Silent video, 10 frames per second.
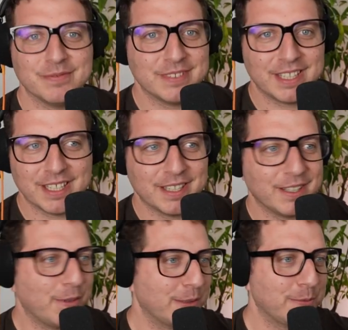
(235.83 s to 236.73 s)

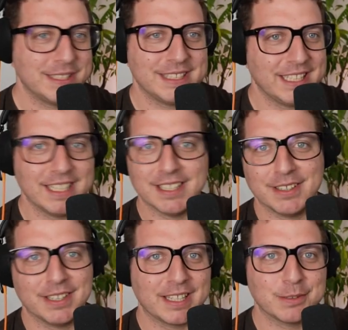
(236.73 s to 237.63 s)
what we see
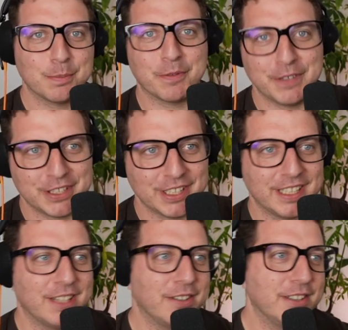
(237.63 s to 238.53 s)
like
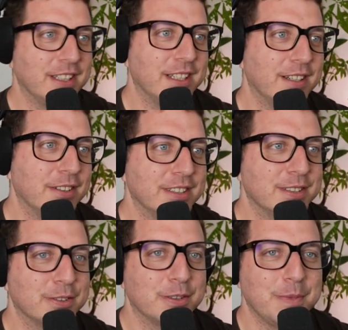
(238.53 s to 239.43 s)
superficially on the
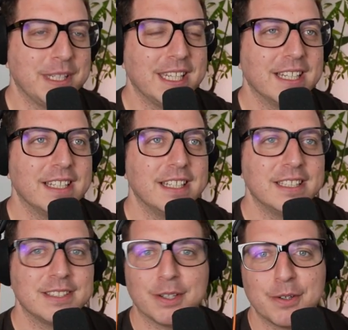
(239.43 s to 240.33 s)
social media.
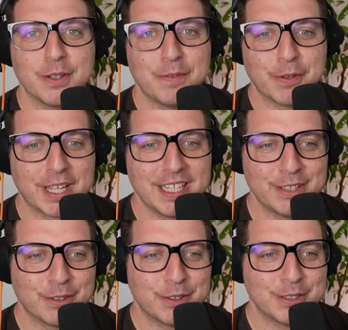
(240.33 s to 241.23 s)
So if you can
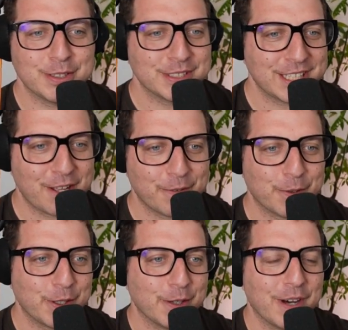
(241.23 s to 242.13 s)
introduce yourself,
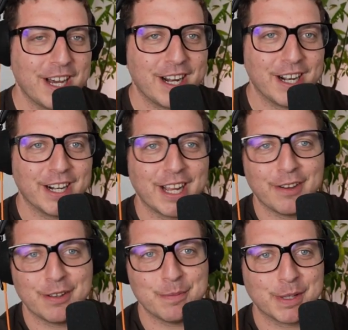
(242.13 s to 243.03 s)
who you are, how
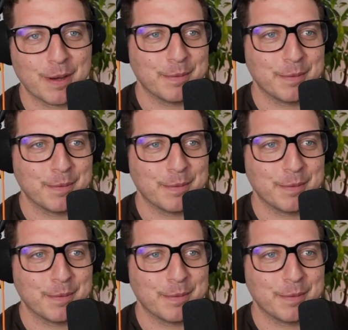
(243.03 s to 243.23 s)
you become